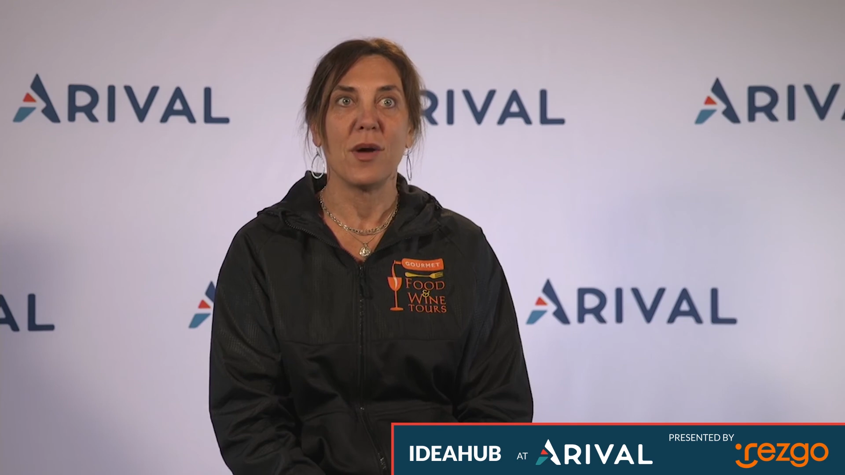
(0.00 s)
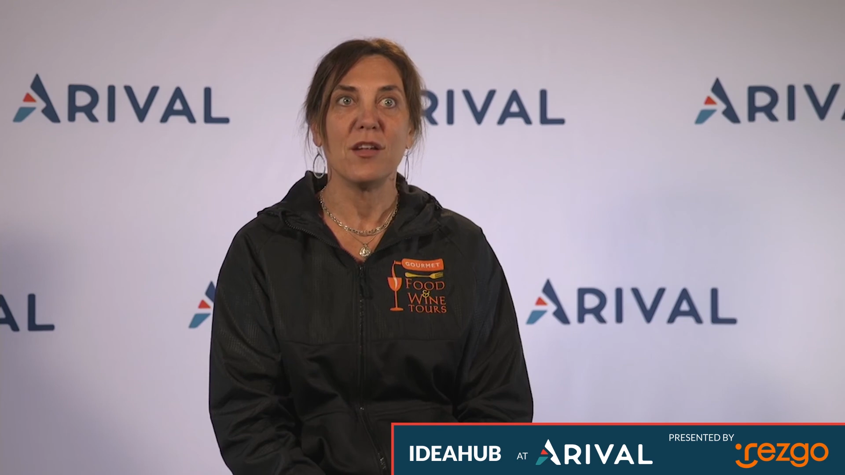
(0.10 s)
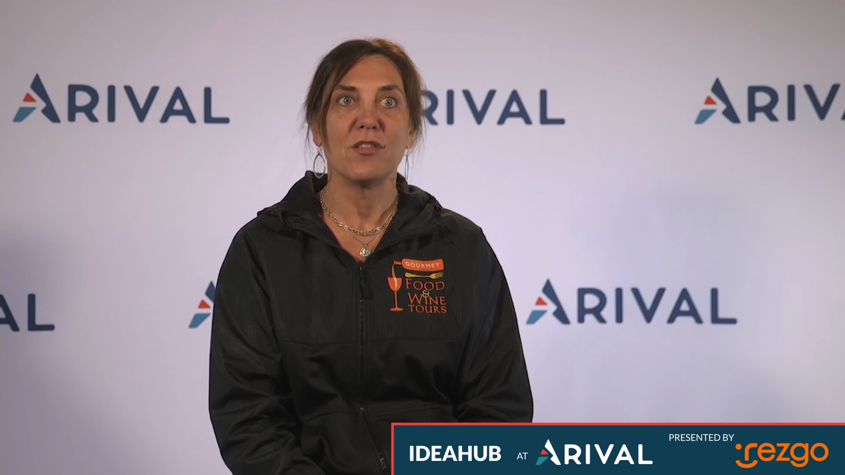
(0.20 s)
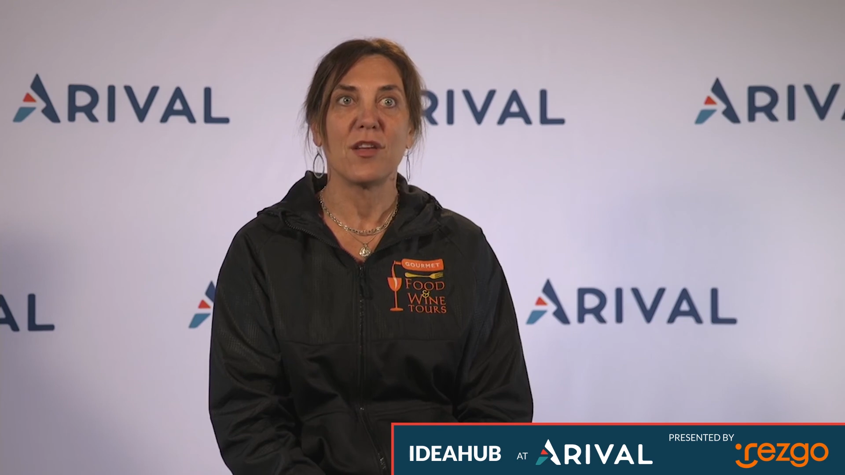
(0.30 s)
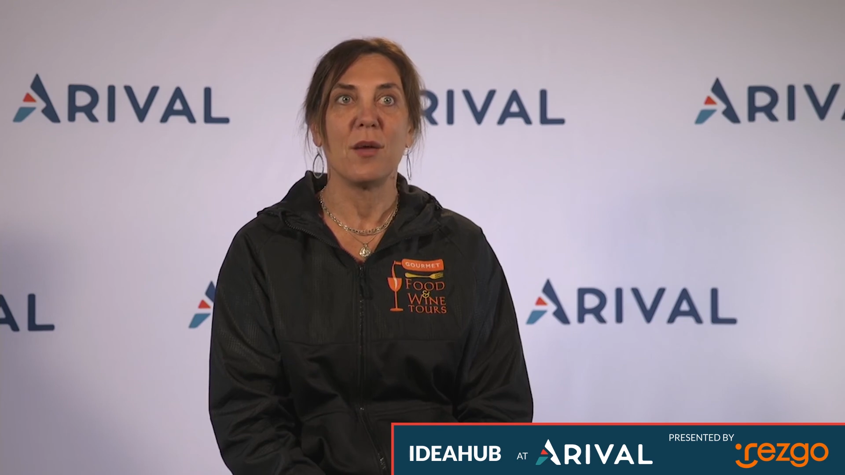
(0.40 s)

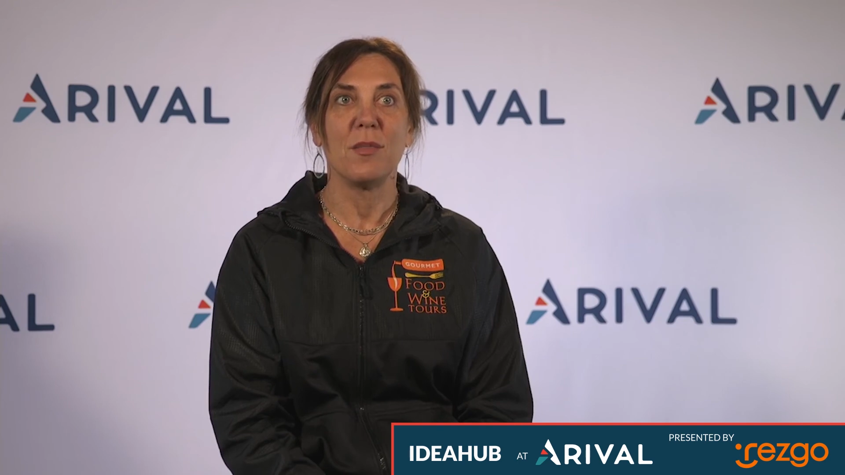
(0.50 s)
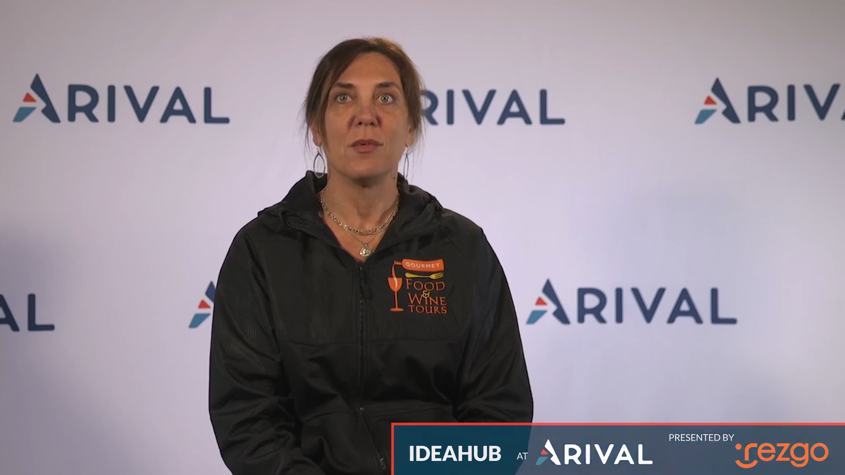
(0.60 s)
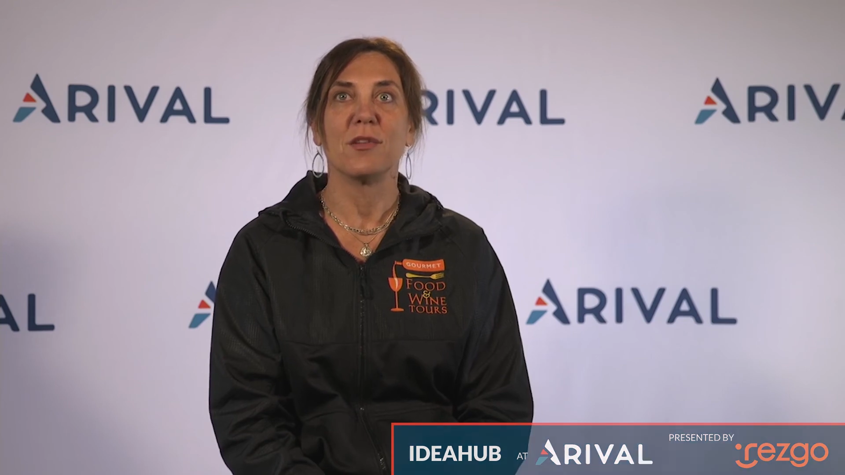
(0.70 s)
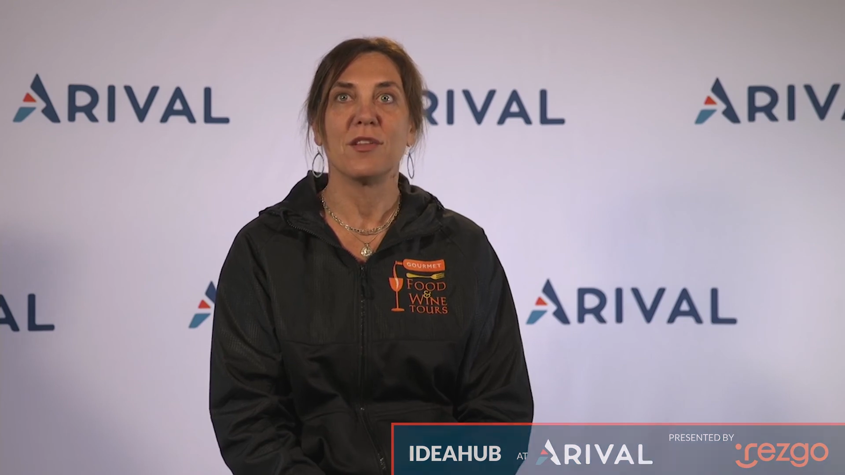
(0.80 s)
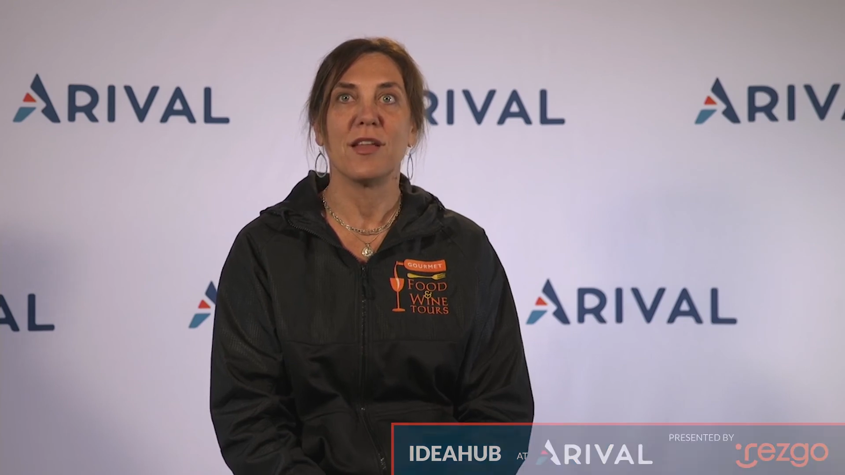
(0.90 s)
much, I'm
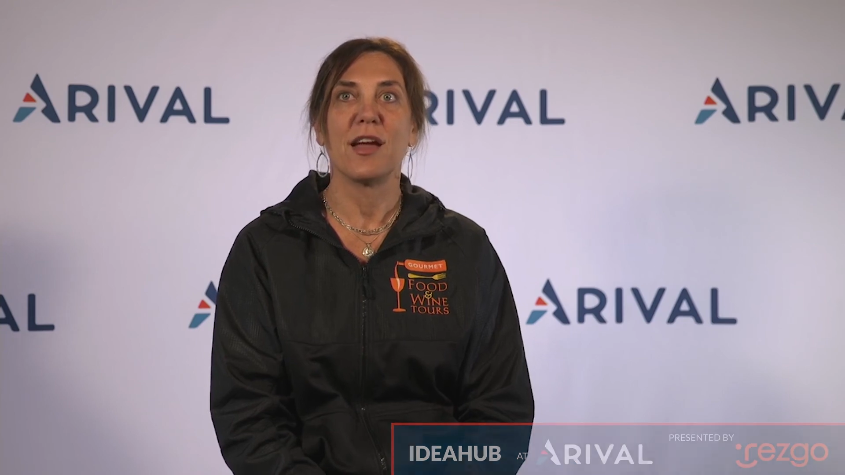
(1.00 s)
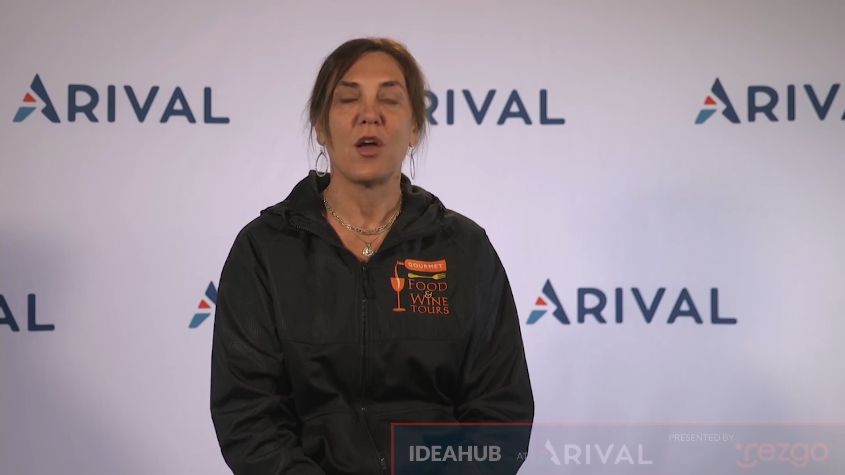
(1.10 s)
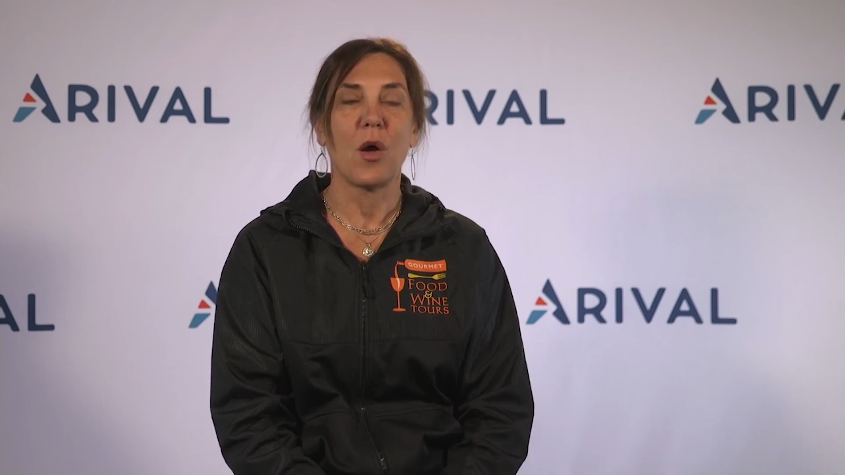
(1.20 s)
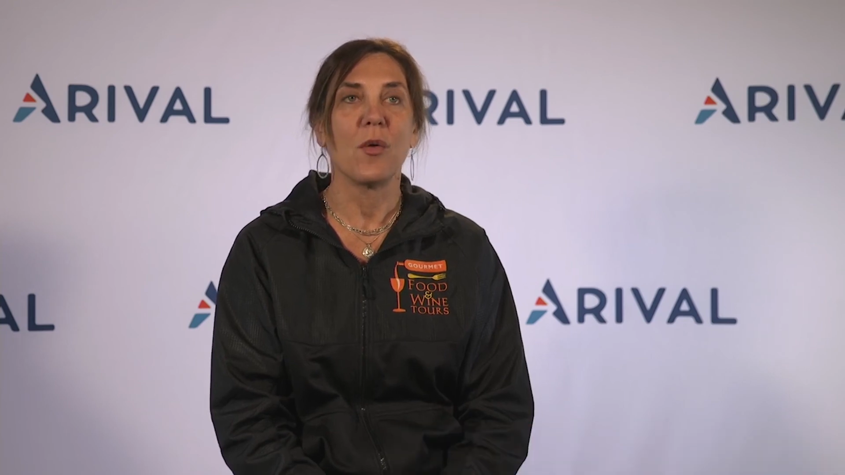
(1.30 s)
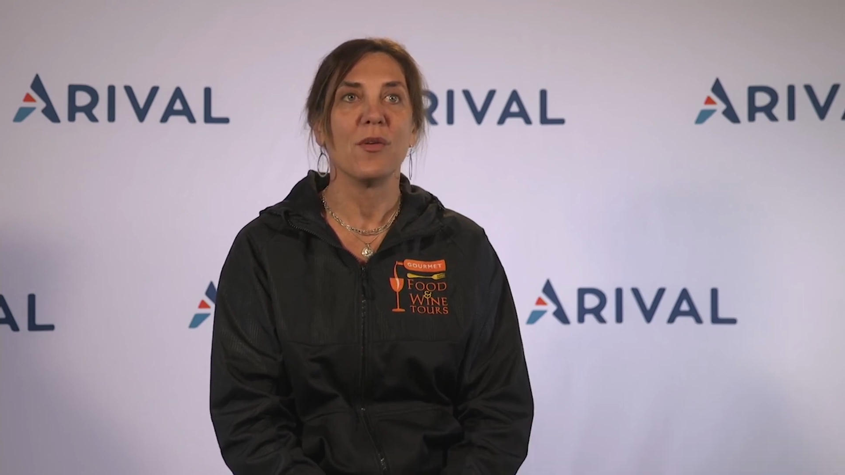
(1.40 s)
able to let
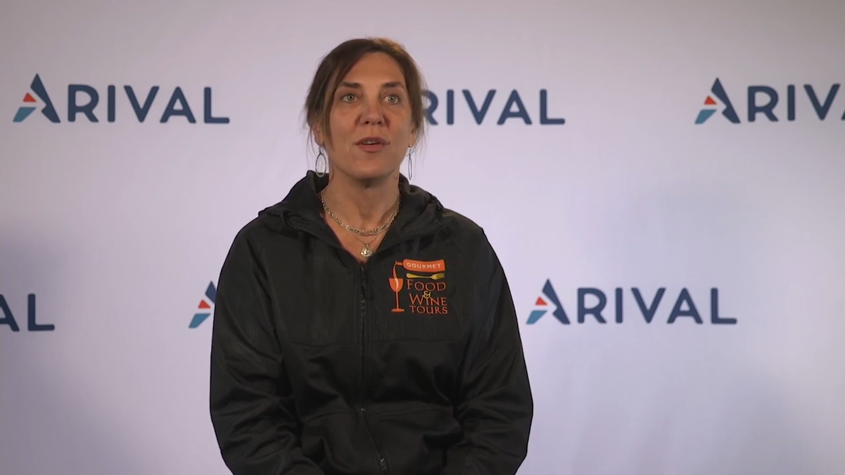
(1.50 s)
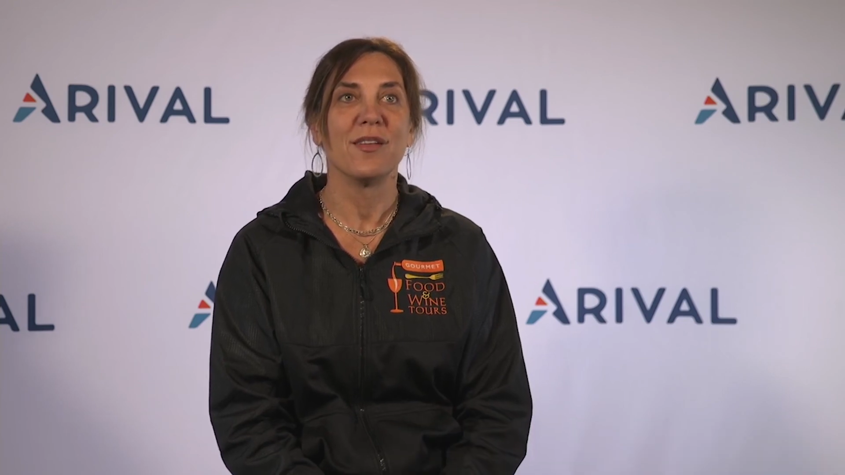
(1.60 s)
go.